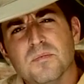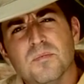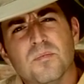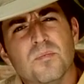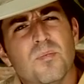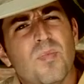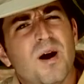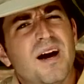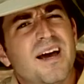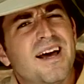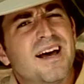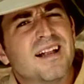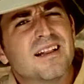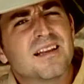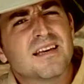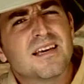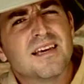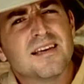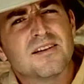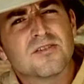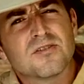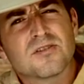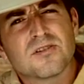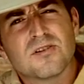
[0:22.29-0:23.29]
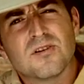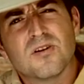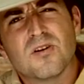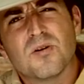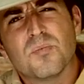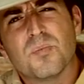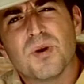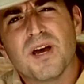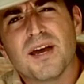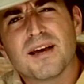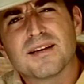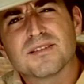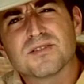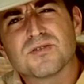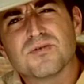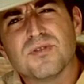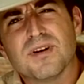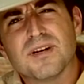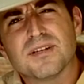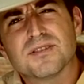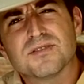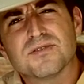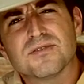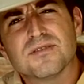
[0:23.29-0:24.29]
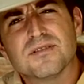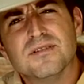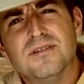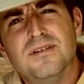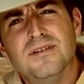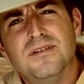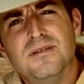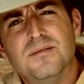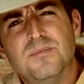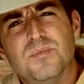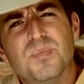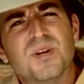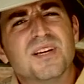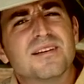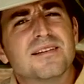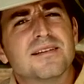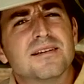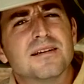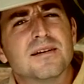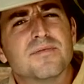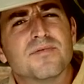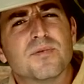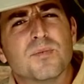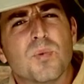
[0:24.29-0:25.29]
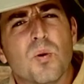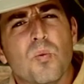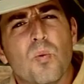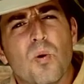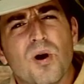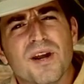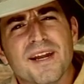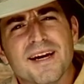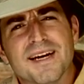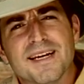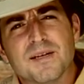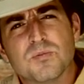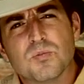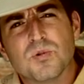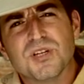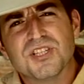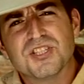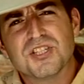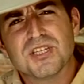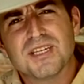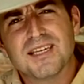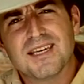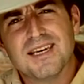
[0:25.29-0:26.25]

My alligator claw back scratcher. Picked it up from a one-eyed witch in